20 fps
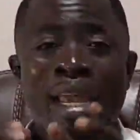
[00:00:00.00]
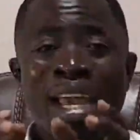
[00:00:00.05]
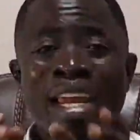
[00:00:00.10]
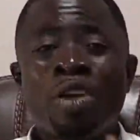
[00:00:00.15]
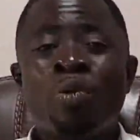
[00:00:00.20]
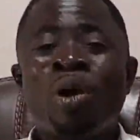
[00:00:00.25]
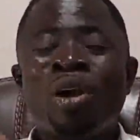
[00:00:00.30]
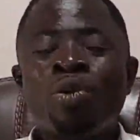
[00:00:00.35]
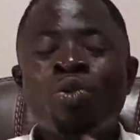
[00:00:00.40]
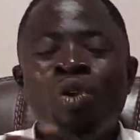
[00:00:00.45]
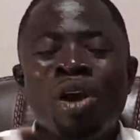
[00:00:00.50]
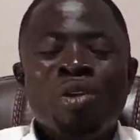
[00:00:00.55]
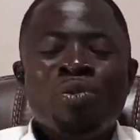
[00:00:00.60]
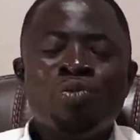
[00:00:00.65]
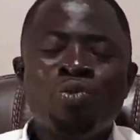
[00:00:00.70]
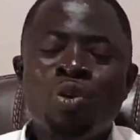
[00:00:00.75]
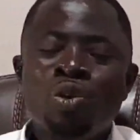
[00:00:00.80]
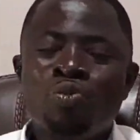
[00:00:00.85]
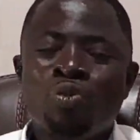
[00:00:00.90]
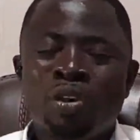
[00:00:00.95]
anyone who
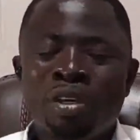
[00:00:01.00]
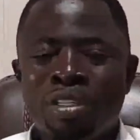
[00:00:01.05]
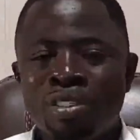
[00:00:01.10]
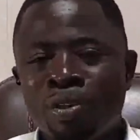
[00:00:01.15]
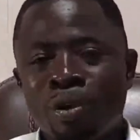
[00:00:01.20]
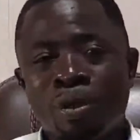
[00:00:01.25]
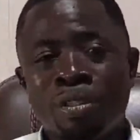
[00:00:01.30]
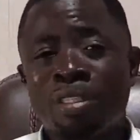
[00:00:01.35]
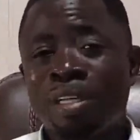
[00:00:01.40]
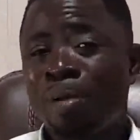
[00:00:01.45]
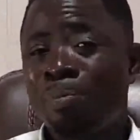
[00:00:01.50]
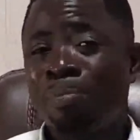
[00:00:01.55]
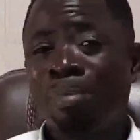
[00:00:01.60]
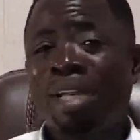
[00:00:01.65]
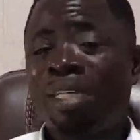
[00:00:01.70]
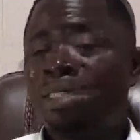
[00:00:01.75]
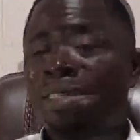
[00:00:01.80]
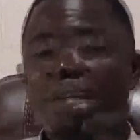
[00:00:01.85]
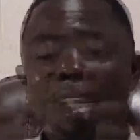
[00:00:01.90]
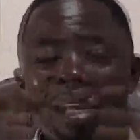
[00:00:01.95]
enrolls for this course can
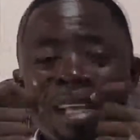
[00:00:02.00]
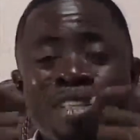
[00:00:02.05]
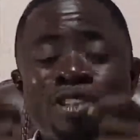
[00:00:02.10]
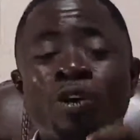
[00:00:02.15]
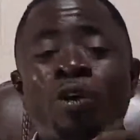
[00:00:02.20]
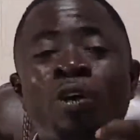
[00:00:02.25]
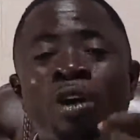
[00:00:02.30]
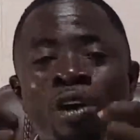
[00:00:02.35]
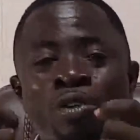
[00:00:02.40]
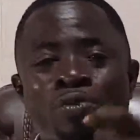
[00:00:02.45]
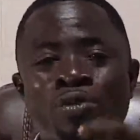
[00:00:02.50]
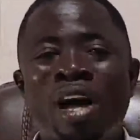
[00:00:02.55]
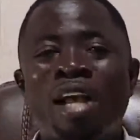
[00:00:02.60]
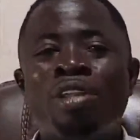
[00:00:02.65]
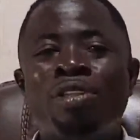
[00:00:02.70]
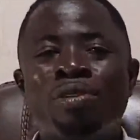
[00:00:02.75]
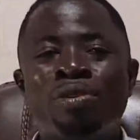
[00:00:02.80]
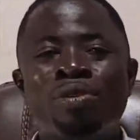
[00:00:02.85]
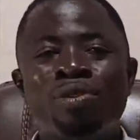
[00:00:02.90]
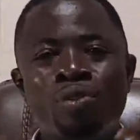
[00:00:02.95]
bet that his or her
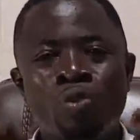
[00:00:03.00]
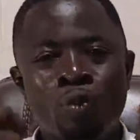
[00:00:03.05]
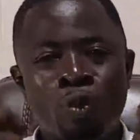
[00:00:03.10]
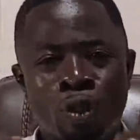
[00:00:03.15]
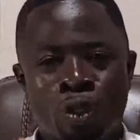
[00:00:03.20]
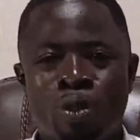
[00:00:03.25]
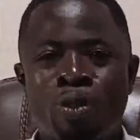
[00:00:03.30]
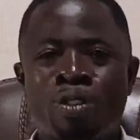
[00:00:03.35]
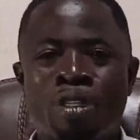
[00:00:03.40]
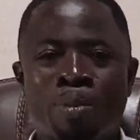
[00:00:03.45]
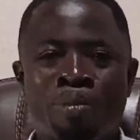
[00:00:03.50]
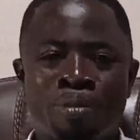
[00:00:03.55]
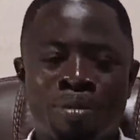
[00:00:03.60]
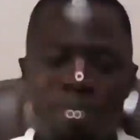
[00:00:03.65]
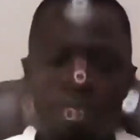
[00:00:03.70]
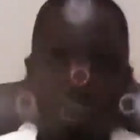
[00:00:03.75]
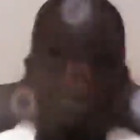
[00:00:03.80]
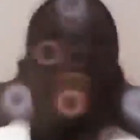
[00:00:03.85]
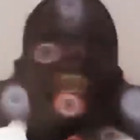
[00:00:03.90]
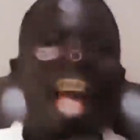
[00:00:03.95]
value will shoot up.
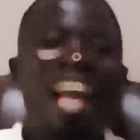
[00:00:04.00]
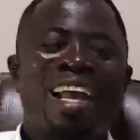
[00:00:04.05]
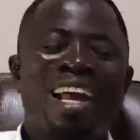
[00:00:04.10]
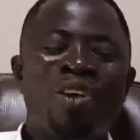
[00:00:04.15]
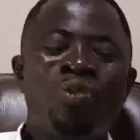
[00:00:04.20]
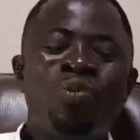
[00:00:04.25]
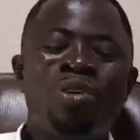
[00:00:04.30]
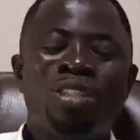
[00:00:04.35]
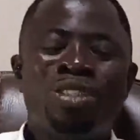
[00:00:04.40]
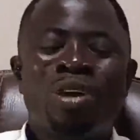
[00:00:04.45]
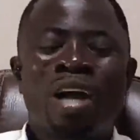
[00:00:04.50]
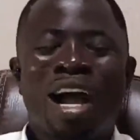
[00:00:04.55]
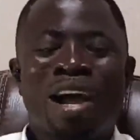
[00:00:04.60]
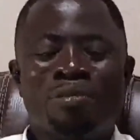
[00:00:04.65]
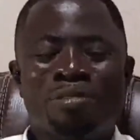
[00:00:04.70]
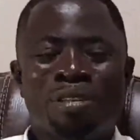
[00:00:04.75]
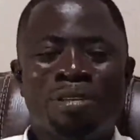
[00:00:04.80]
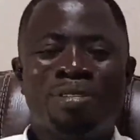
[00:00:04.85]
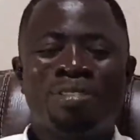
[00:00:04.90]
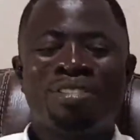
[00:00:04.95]
I can't wait to
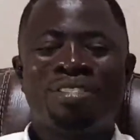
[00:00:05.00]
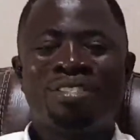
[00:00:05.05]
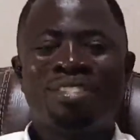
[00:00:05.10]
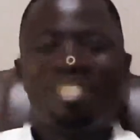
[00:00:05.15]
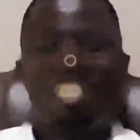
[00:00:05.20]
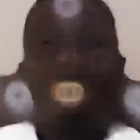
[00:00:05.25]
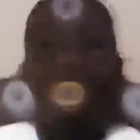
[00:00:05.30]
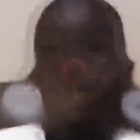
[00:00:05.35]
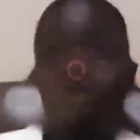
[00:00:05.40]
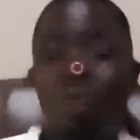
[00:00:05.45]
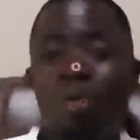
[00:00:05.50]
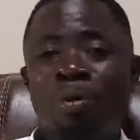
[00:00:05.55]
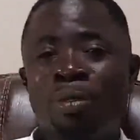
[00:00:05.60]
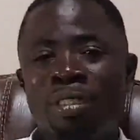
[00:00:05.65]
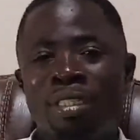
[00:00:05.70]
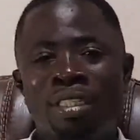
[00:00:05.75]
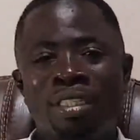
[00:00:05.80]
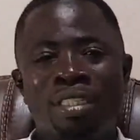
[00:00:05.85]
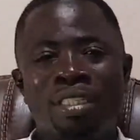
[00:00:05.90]
have you. Get enrolled.